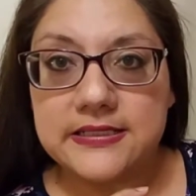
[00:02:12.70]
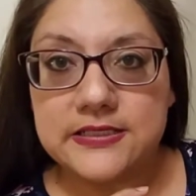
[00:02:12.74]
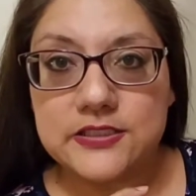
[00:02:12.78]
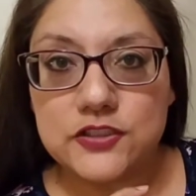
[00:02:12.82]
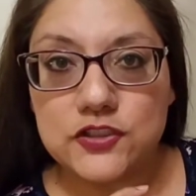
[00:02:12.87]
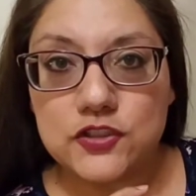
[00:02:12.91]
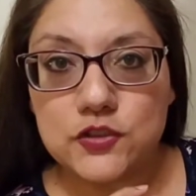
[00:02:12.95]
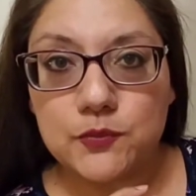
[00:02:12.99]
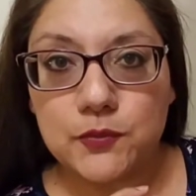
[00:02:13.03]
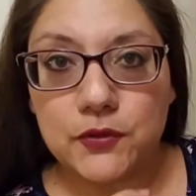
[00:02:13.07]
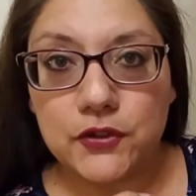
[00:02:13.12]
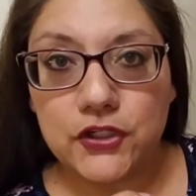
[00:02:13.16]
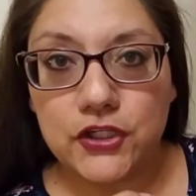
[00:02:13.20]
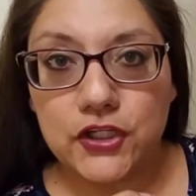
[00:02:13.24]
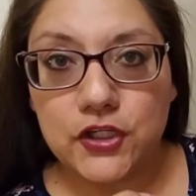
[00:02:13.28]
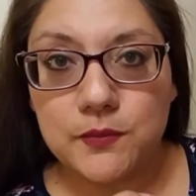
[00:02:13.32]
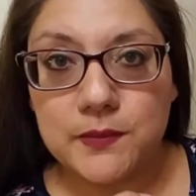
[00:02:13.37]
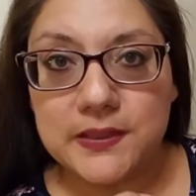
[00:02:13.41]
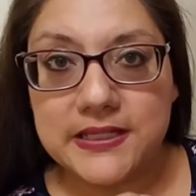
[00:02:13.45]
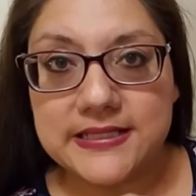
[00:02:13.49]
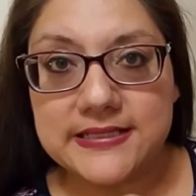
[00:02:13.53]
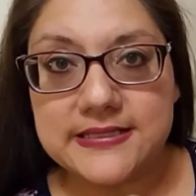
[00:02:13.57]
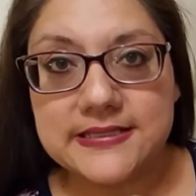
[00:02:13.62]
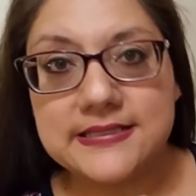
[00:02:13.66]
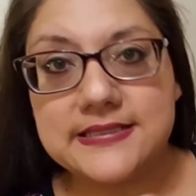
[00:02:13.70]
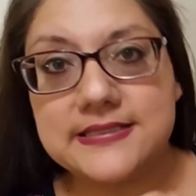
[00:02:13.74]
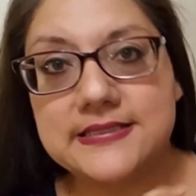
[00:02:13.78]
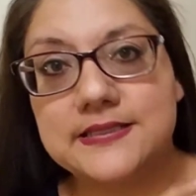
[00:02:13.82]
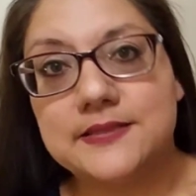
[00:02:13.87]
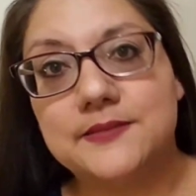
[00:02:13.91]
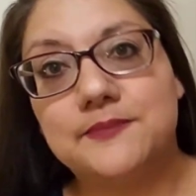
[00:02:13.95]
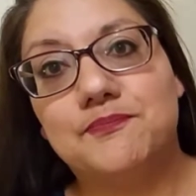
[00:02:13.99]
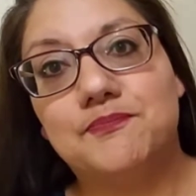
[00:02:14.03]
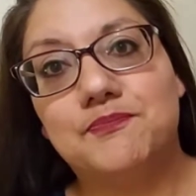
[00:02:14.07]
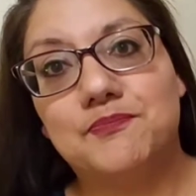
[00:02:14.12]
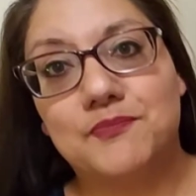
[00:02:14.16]

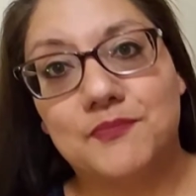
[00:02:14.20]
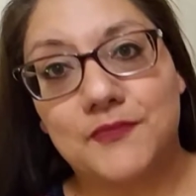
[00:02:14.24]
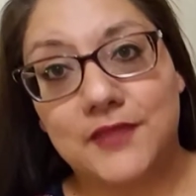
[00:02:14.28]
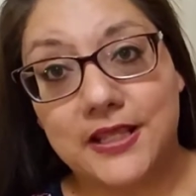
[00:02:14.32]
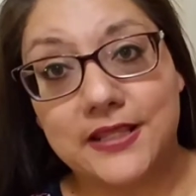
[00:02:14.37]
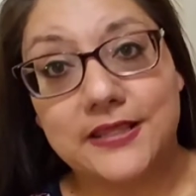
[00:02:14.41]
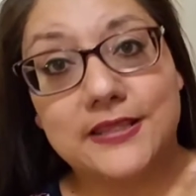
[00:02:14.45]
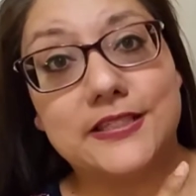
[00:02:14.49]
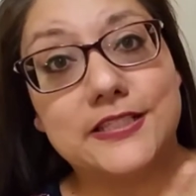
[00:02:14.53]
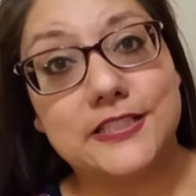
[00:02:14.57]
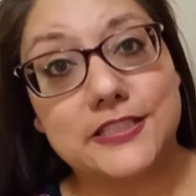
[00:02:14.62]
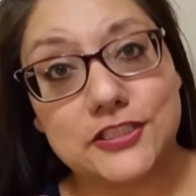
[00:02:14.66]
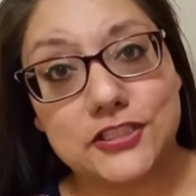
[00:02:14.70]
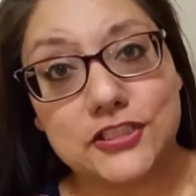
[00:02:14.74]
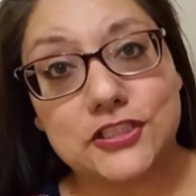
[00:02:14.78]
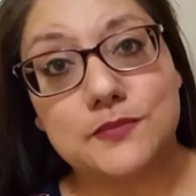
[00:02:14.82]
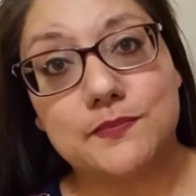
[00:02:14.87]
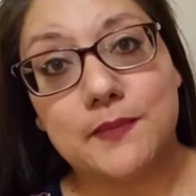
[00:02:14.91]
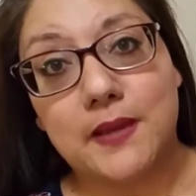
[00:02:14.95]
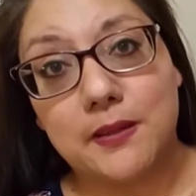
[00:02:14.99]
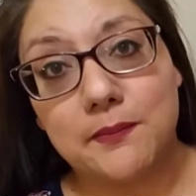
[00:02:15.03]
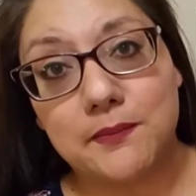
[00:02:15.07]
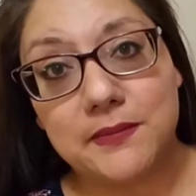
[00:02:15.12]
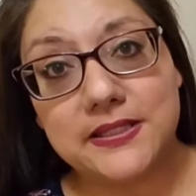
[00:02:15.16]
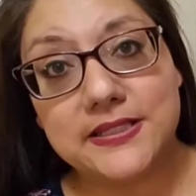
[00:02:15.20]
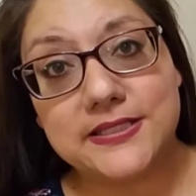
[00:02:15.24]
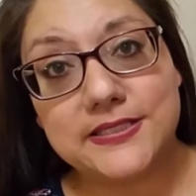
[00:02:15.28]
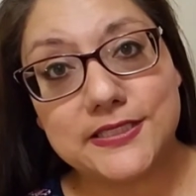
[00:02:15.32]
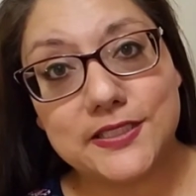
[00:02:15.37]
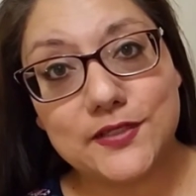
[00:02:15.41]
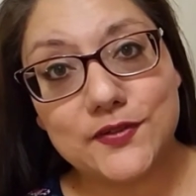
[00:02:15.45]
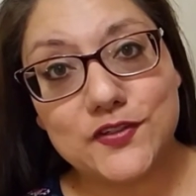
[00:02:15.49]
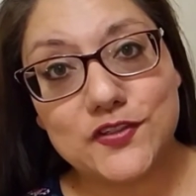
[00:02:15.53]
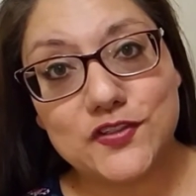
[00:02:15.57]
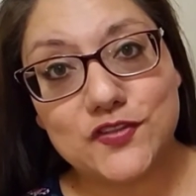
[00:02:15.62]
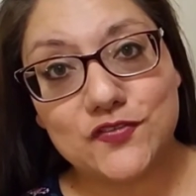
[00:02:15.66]
superhumans, this just might be the
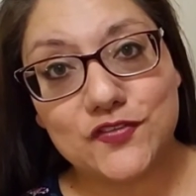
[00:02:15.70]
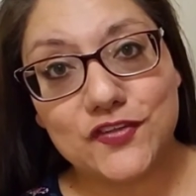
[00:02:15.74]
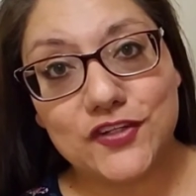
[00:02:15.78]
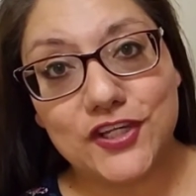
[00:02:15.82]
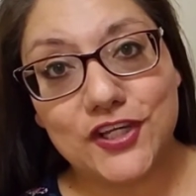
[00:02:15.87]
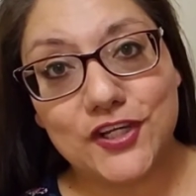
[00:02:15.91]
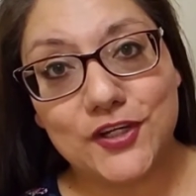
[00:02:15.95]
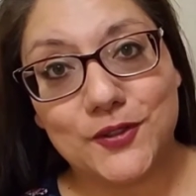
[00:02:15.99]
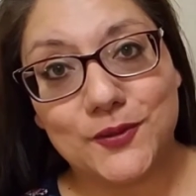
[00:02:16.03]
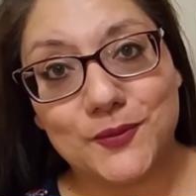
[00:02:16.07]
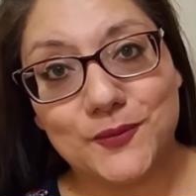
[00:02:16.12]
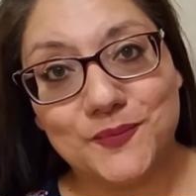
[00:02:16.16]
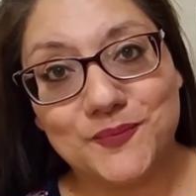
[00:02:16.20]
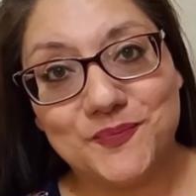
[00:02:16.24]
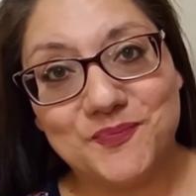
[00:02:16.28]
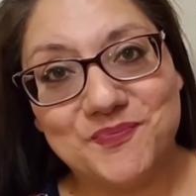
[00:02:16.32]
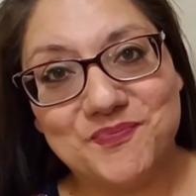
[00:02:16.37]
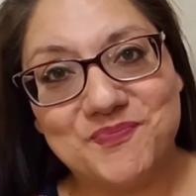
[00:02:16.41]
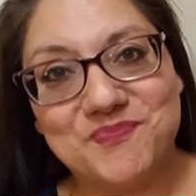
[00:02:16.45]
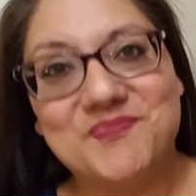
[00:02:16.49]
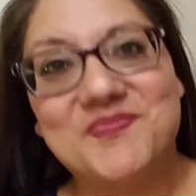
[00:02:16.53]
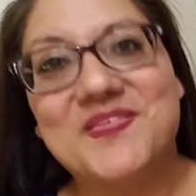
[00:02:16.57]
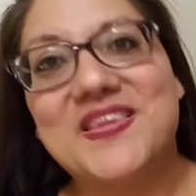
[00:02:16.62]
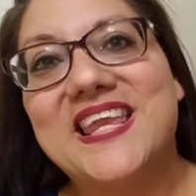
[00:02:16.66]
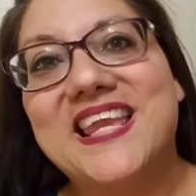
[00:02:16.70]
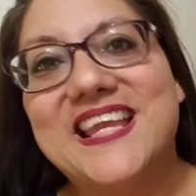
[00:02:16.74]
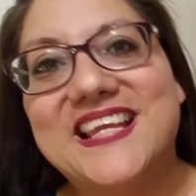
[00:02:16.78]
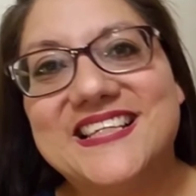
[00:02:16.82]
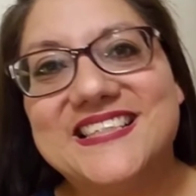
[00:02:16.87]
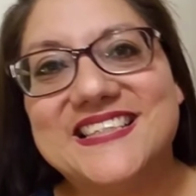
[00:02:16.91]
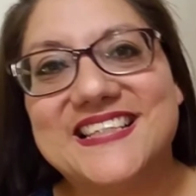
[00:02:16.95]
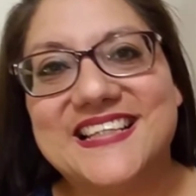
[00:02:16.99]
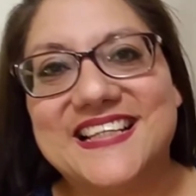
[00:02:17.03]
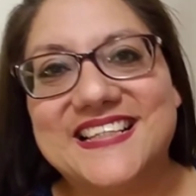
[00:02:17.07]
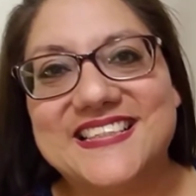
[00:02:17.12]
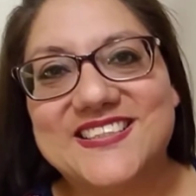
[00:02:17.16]
series for you.
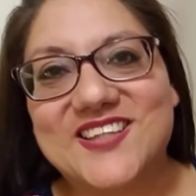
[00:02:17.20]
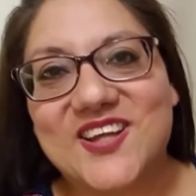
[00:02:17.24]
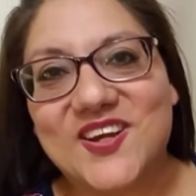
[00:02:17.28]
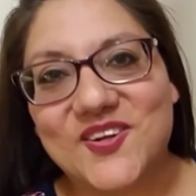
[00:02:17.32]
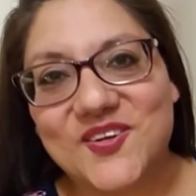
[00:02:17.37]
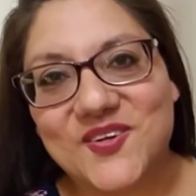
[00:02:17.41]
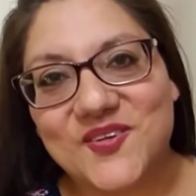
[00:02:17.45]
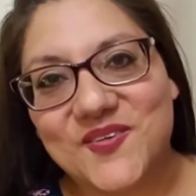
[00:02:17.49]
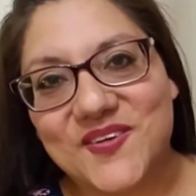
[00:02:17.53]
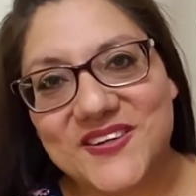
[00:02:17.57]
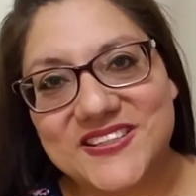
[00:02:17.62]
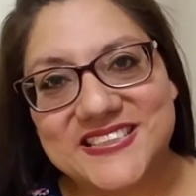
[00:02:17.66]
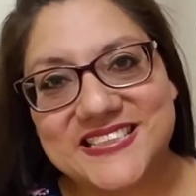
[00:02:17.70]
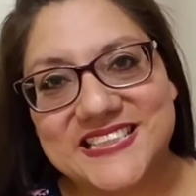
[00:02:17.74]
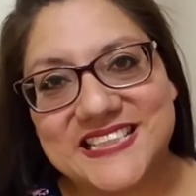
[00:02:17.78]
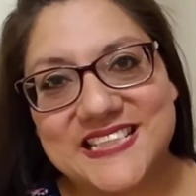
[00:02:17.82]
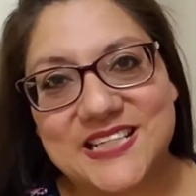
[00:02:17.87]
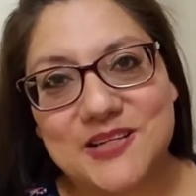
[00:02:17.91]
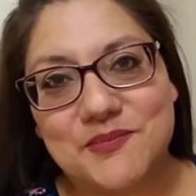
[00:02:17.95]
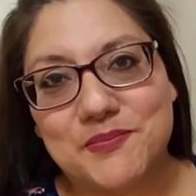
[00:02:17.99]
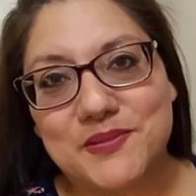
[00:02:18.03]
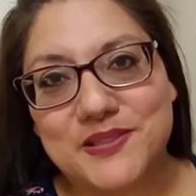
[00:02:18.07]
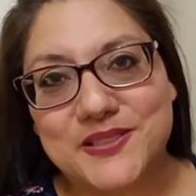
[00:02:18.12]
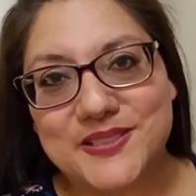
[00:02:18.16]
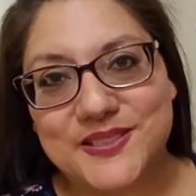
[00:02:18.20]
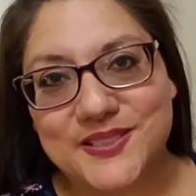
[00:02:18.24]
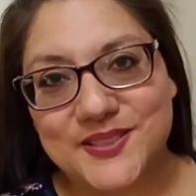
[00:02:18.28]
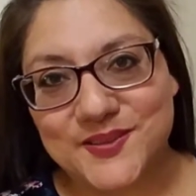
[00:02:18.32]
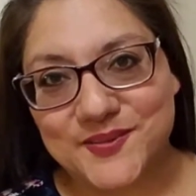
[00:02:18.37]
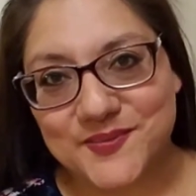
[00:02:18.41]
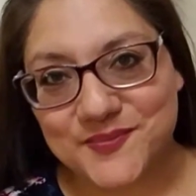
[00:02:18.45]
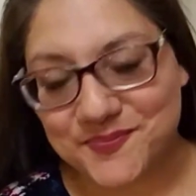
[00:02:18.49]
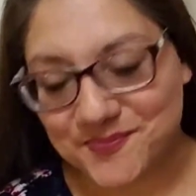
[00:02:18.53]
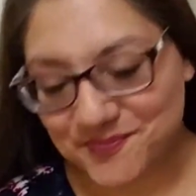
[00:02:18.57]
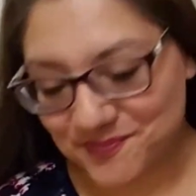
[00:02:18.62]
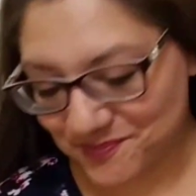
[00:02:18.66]
So let's go to question number
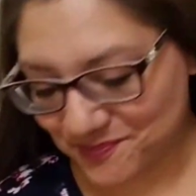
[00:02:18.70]
2.